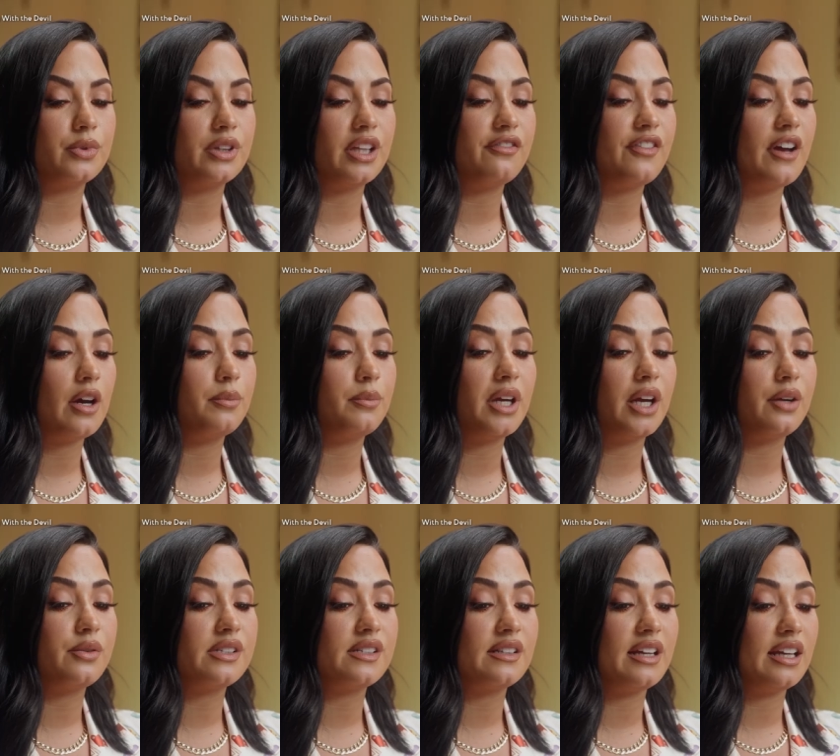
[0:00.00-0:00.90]
When they found
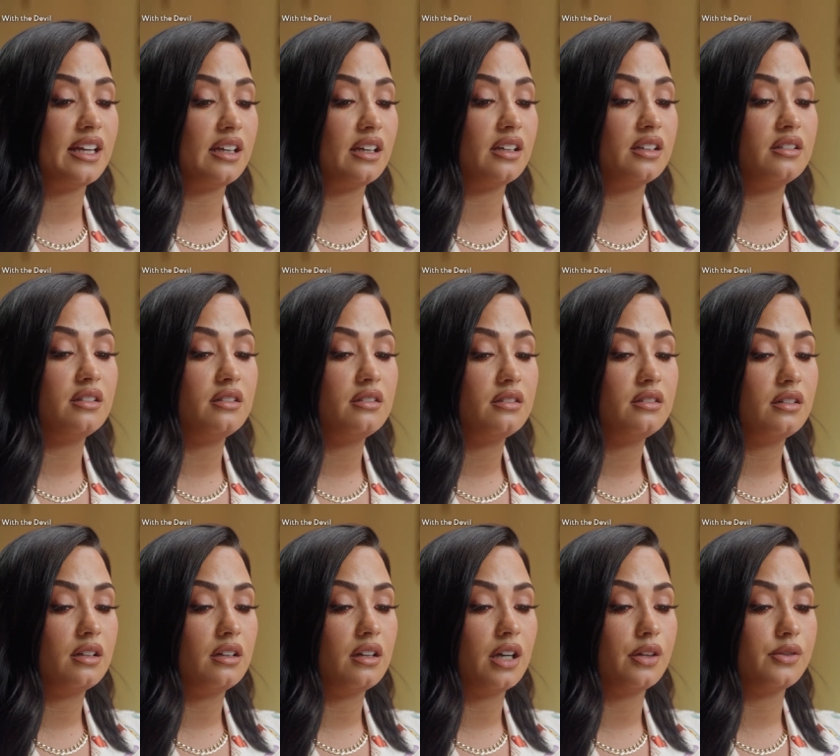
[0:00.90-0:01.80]
me, I was naked,
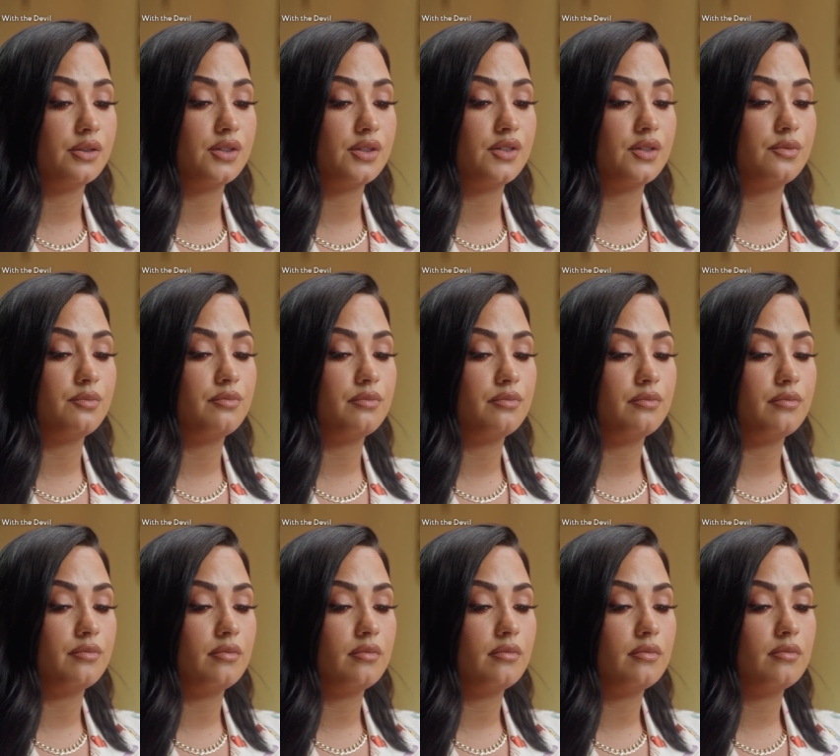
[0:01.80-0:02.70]
I was
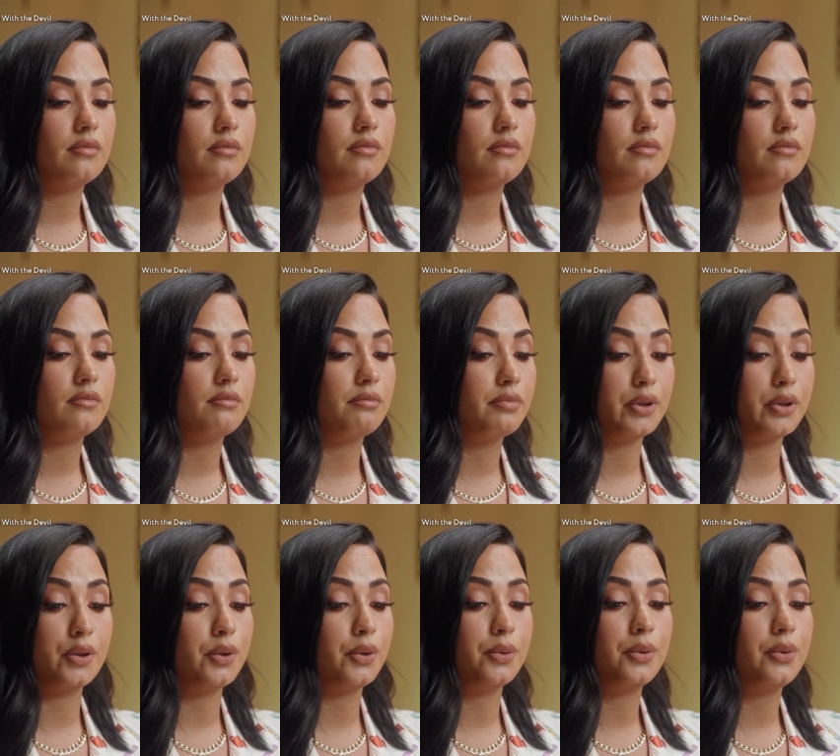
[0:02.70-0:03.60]

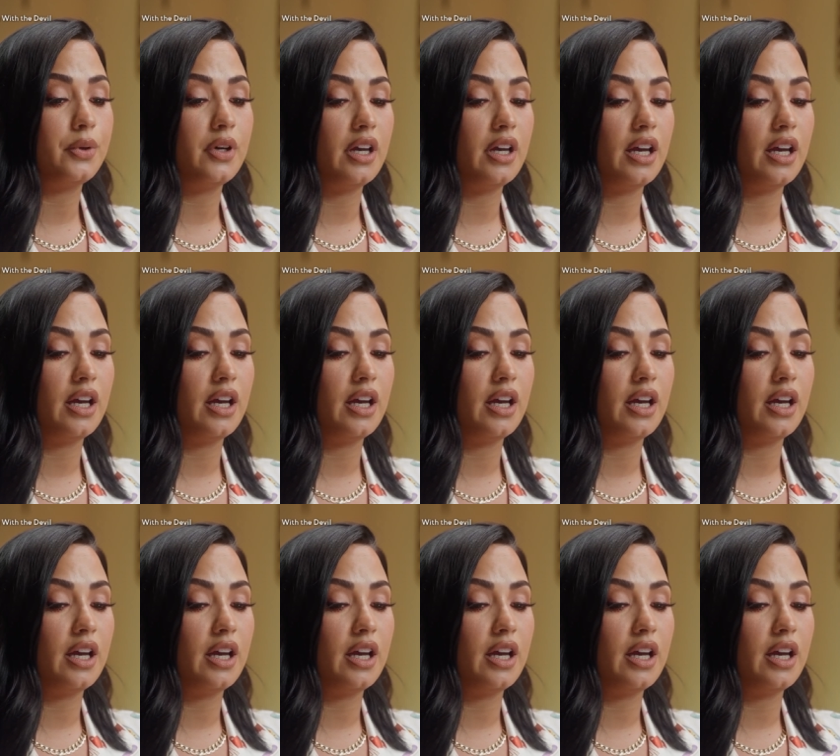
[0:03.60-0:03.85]
blue.